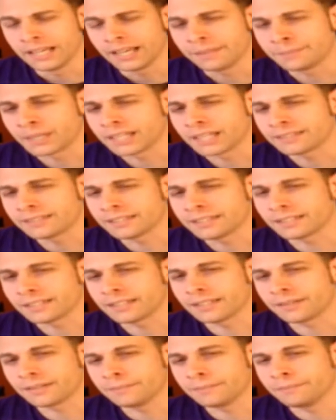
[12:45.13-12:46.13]
I
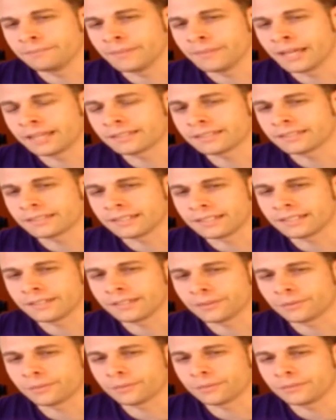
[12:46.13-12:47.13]
think
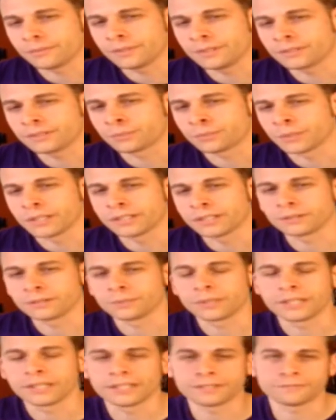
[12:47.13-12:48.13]
mainly it's weird the
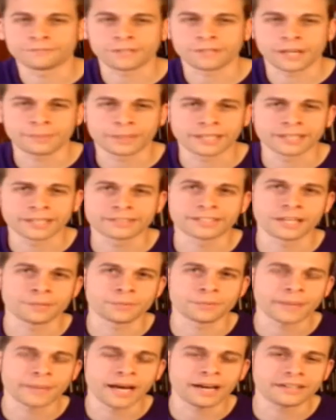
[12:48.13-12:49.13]
way Flabbergast came
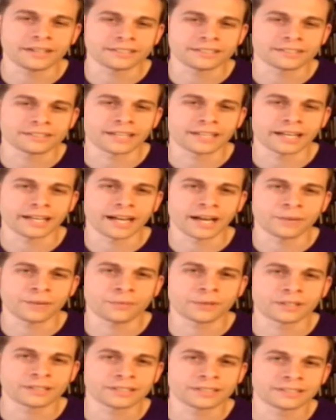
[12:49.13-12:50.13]
about is that I
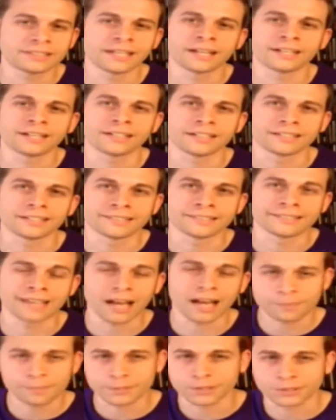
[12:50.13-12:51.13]
wanted to tell a
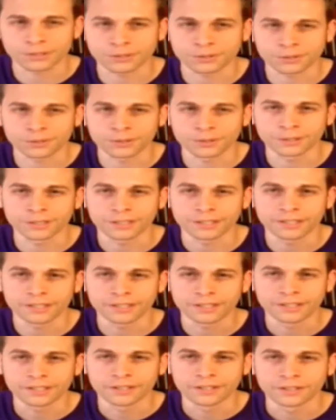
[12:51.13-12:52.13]
zombie story
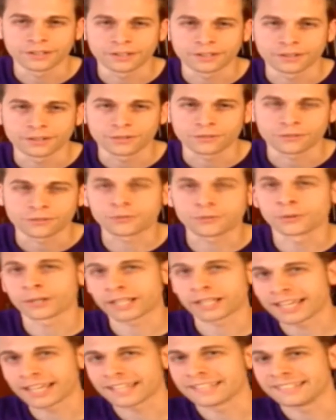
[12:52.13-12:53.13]
for
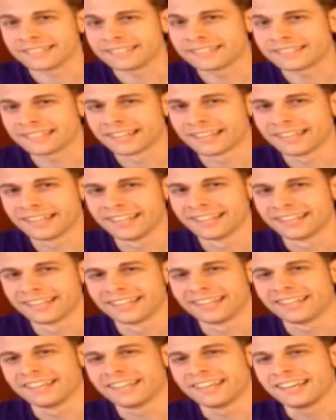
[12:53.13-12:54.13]
kids.
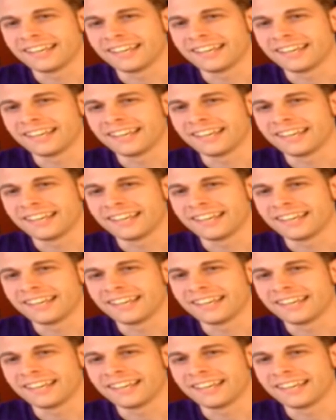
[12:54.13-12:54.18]
Right.